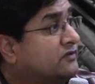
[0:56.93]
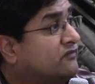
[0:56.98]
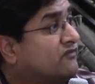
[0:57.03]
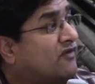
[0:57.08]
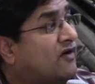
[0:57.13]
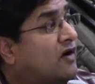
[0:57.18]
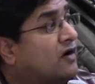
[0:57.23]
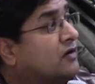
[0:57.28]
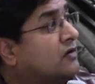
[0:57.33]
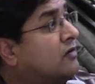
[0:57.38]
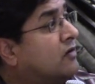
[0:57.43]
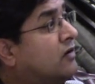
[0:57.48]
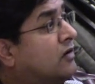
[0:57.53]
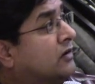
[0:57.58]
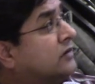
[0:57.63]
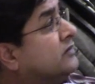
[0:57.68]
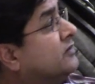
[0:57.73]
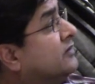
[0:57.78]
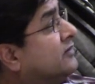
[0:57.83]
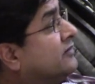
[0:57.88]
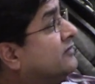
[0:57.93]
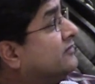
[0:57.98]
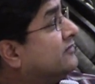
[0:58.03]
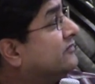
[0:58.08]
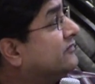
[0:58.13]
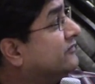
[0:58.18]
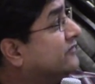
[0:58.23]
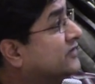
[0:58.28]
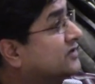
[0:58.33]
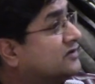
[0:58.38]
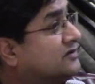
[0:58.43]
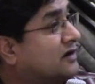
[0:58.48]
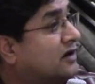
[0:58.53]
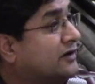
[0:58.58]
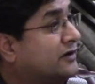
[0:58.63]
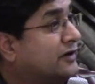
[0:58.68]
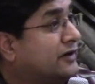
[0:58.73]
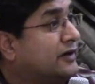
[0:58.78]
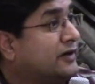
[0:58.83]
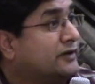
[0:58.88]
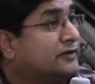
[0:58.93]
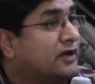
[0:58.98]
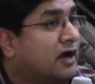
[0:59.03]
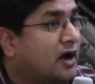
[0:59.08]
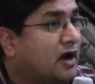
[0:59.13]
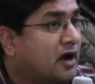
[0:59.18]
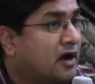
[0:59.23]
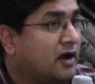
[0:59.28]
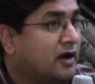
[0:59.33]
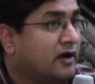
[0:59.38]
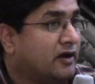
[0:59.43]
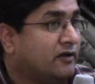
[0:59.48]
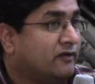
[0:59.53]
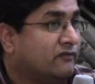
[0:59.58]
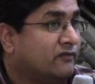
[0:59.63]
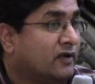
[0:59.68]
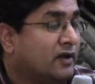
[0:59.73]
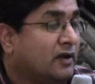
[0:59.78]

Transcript: Foghorn, we started at the Hive,